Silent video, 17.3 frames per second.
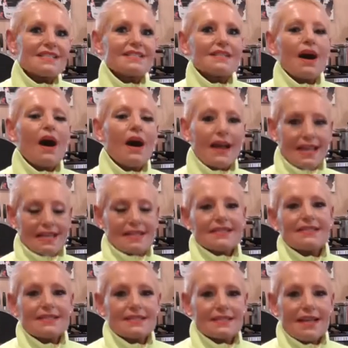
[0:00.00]

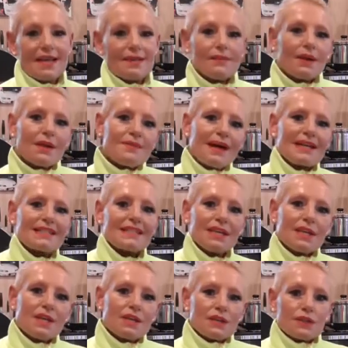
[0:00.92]
science. And what I'm
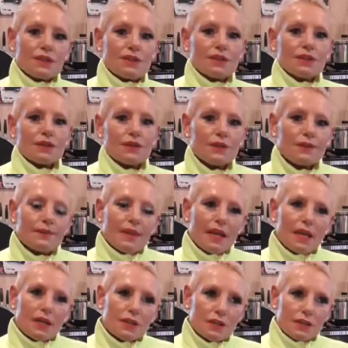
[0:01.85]
asking you to do,
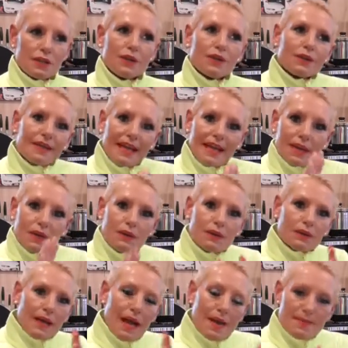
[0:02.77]
because you could get
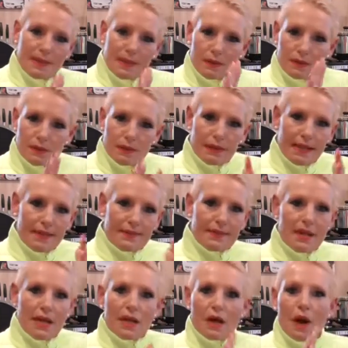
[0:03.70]
caught up in all
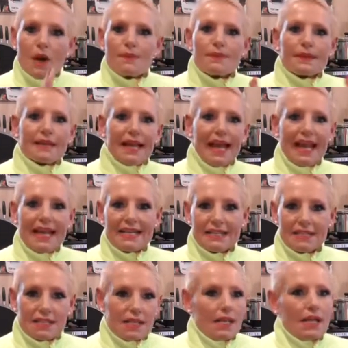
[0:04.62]
the
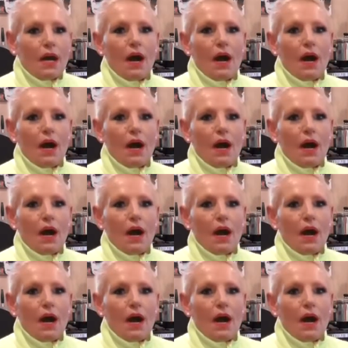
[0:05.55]
complicated,